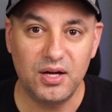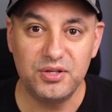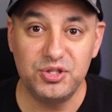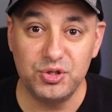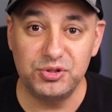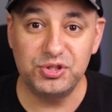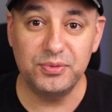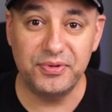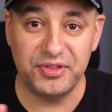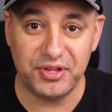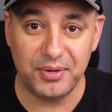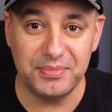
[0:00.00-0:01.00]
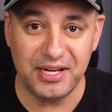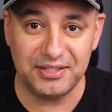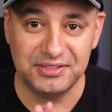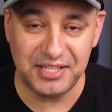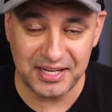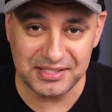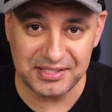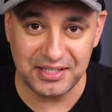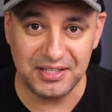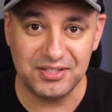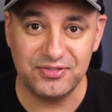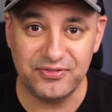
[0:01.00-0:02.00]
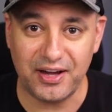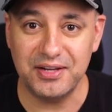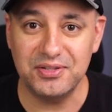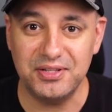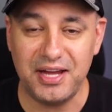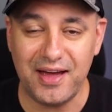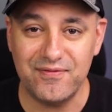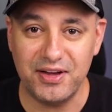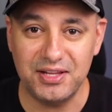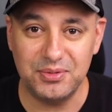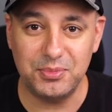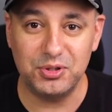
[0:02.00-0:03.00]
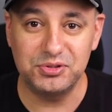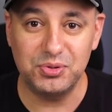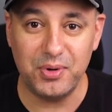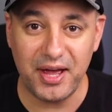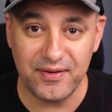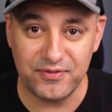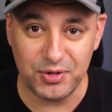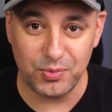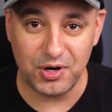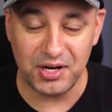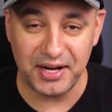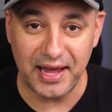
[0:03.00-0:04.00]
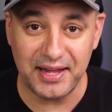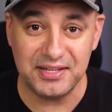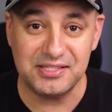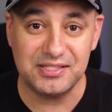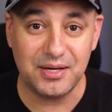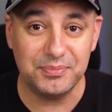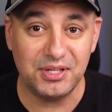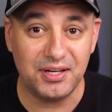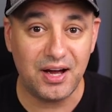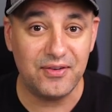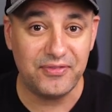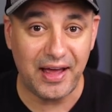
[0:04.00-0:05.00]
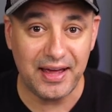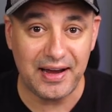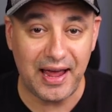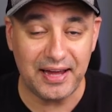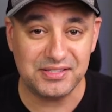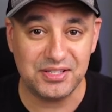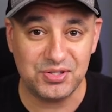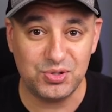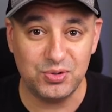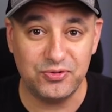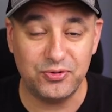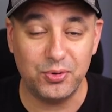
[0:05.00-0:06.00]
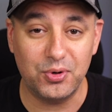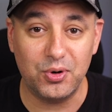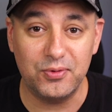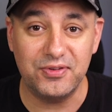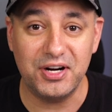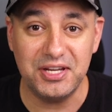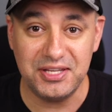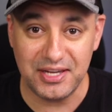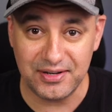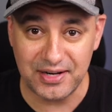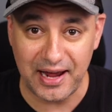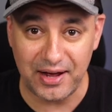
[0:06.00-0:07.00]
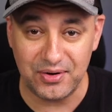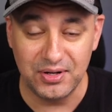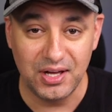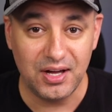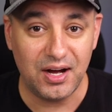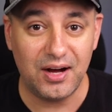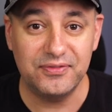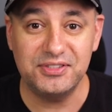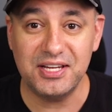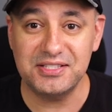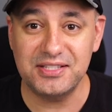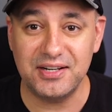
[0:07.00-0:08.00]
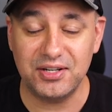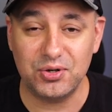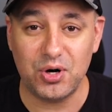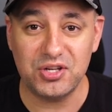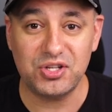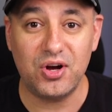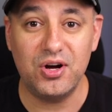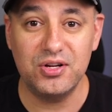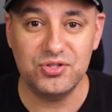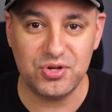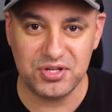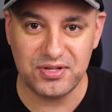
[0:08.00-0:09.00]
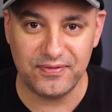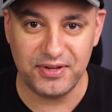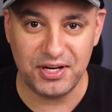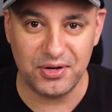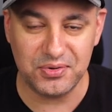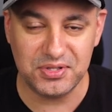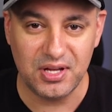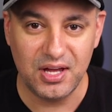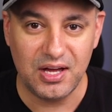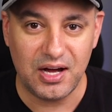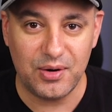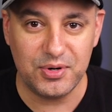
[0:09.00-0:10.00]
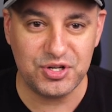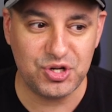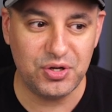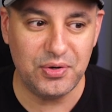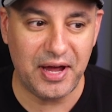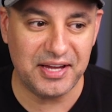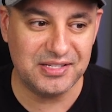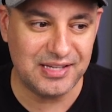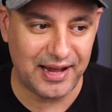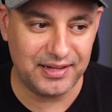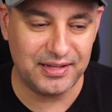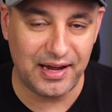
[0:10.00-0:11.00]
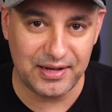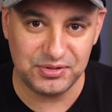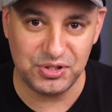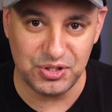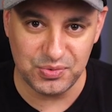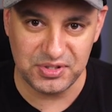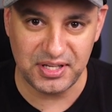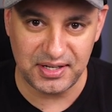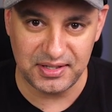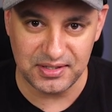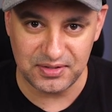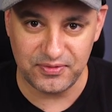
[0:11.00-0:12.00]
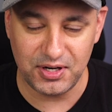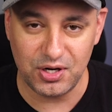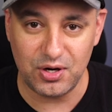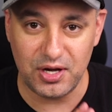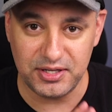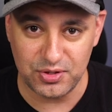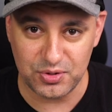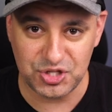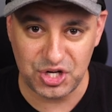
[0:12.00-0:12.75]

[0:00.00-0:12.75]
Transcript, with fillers: YouTube thumbnail testing is finally available to everyone and is something I've had access to for over a year now. I've tested across hundreds of videos. I wanna show you exactly how to use it in this video on your